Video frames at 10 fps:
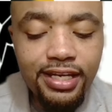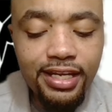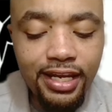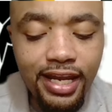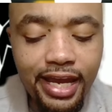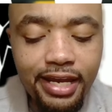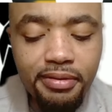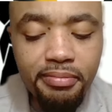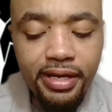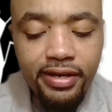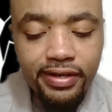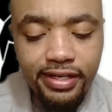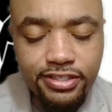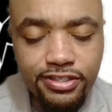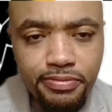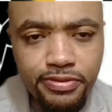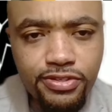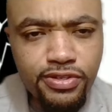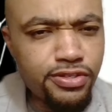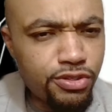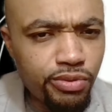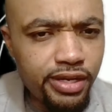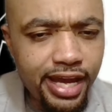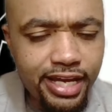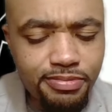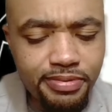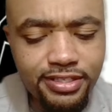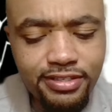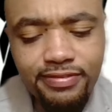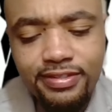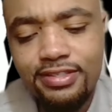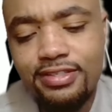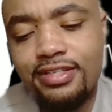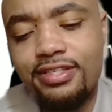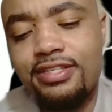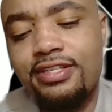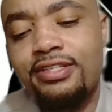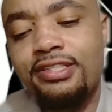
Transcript: light by your customer. So there's three aspects of this. It's